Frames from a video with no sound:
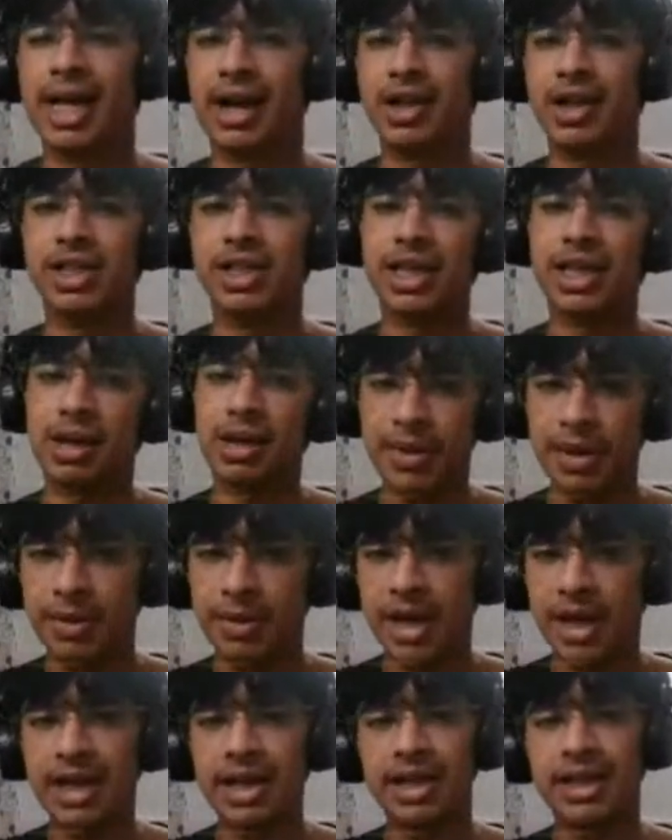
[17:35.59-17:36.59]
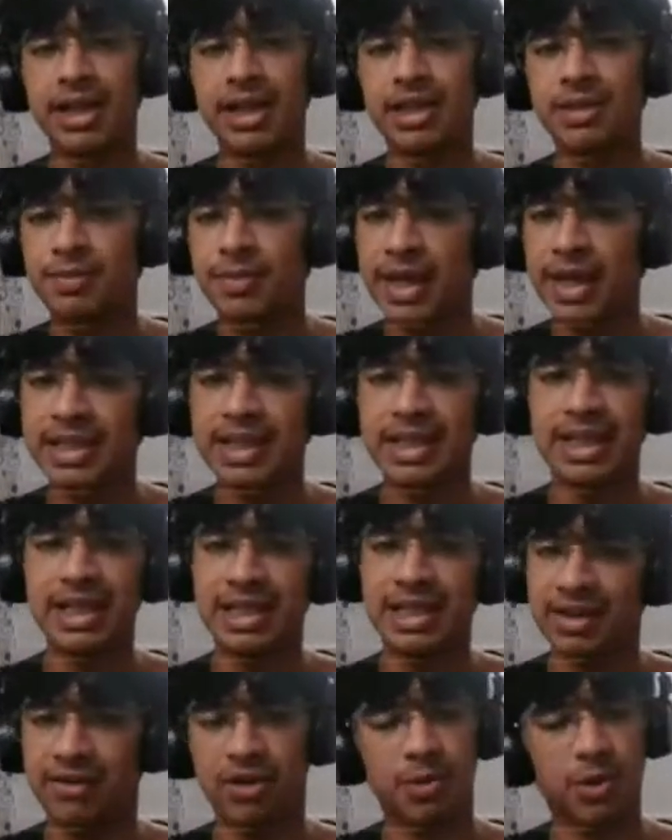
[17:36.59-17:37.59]
I'll say complete criteria is
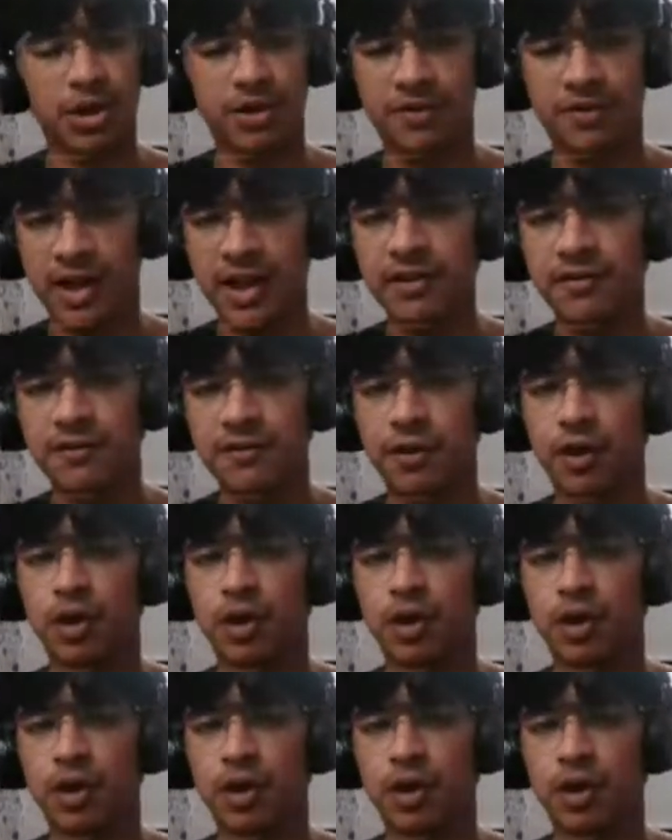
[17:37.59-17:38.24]
basically 7.5